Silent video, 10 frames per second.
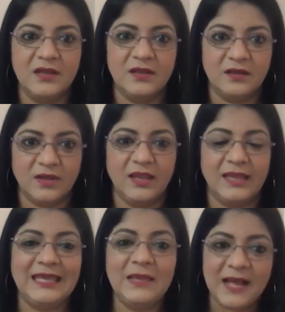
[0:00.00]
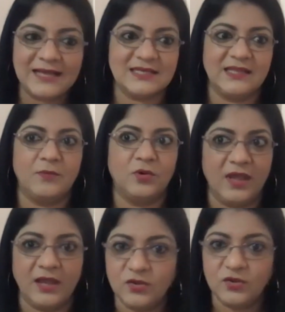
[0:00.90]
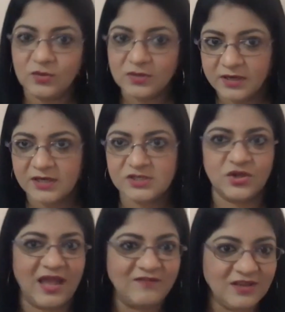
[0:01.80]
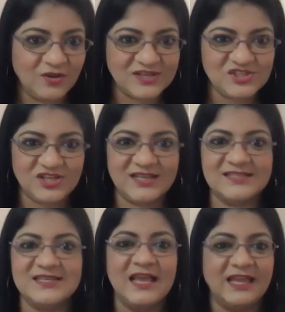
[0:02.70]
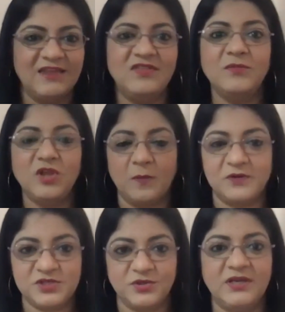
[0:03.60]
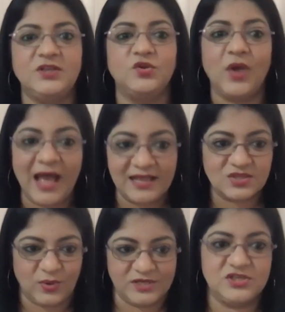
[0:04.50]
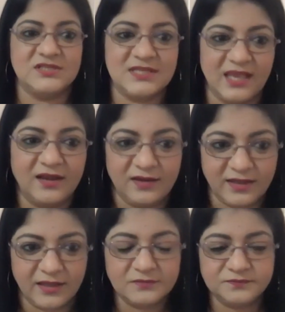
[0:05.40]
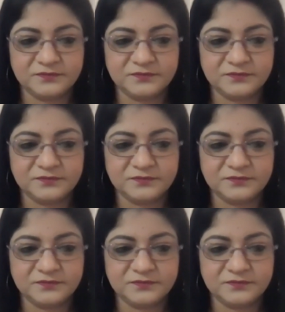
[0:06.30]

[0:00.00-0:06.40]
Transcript: Okay. And keep asking them, okay, are you clear? Do you have any questions? Give them the opportunity to ask questions again and again.